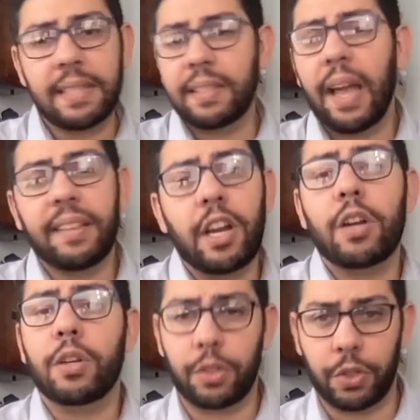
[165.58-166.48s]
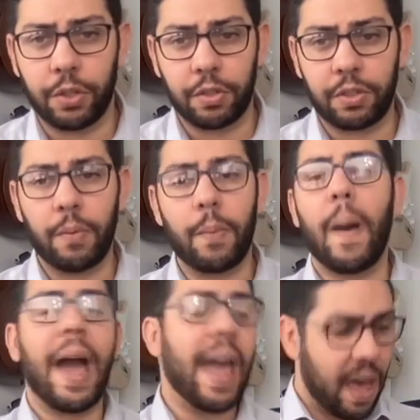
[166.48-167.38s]
They are good tuners. No,
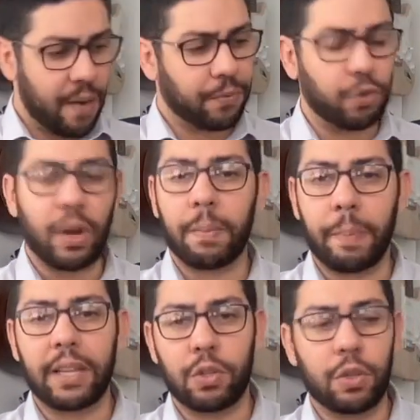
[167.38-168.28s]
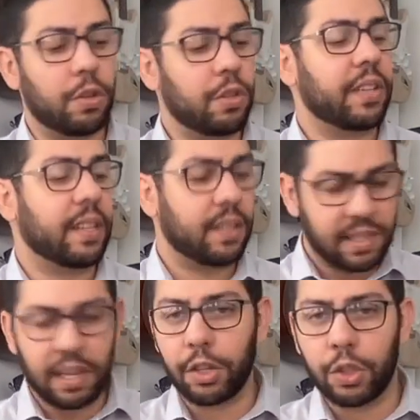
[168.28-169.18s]
I have tried bad tuners, and these
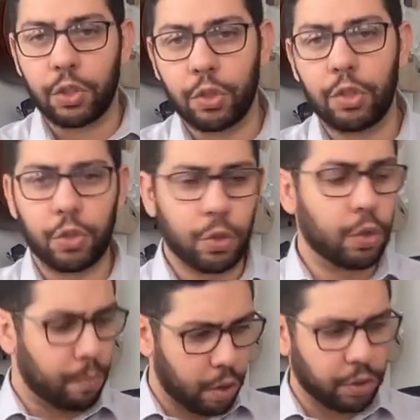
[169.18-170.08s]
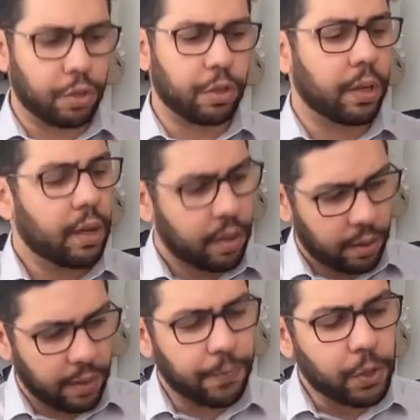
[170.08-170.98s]
are good tuners, good modern,
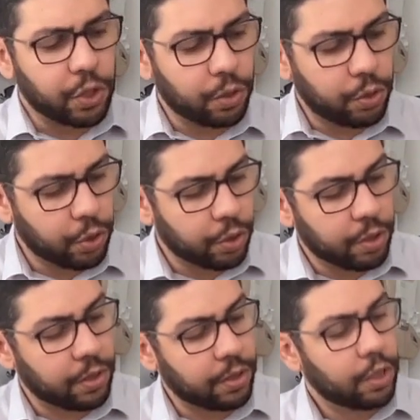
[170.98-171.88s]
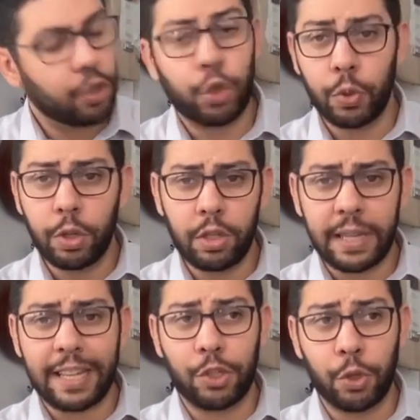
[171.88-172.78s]
efficient tuners. Tuners,
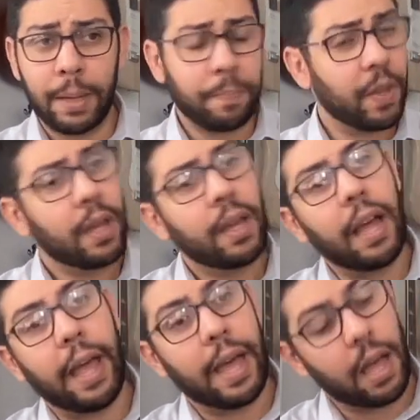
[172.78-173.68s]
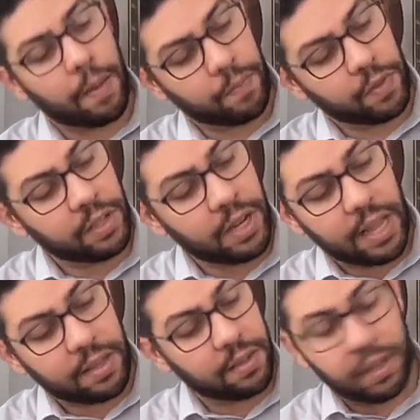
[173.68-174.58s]
like tuna. The
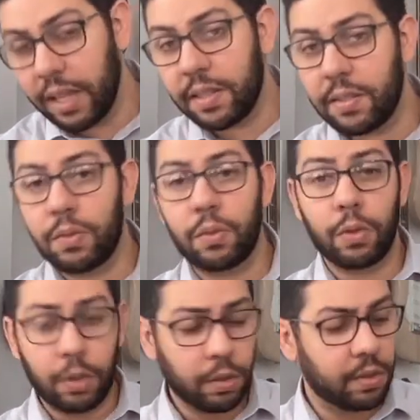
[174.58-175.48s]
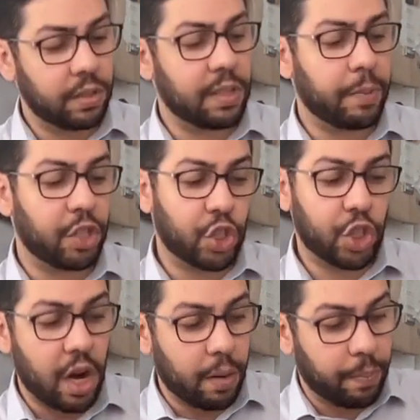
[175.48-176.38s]
nut is good. It's a bit
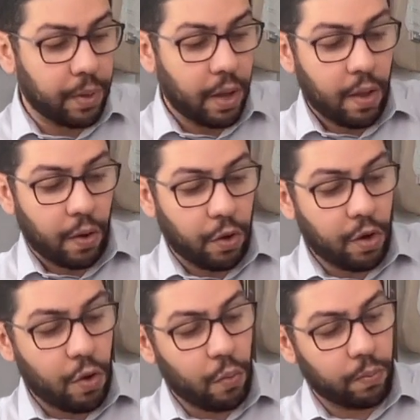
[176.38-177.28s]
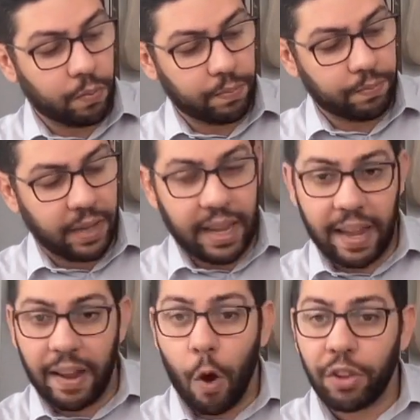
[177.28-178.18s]
sharp, you know,
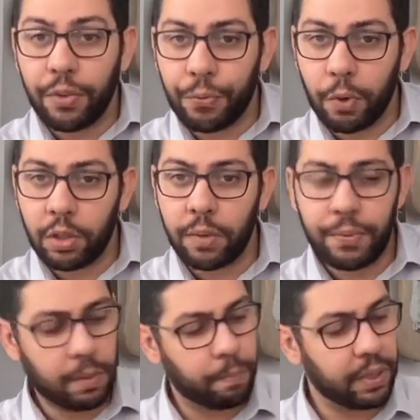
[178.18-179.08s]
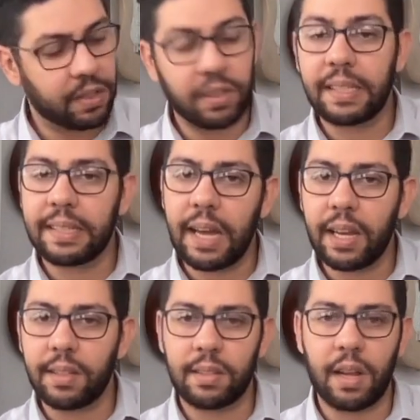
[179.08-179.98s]
on the front of it, but the
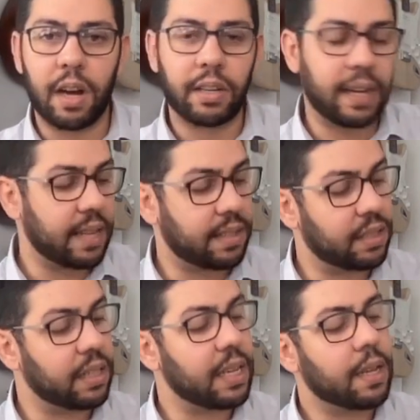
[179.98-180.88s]
sides are nicely